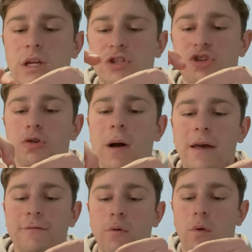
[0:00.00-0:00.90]
two by
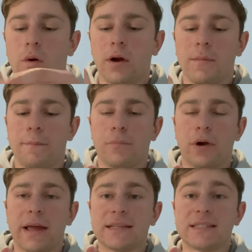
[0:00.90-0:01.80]
four
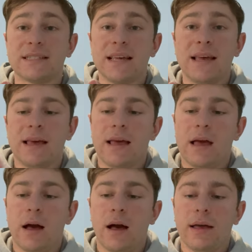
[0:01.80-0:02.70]
bricks
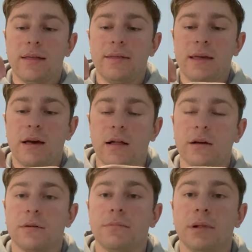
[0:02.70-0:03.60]
uh, in the
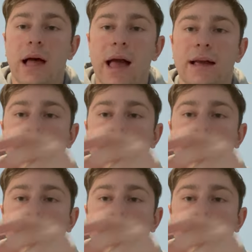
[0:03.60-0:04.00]
color black.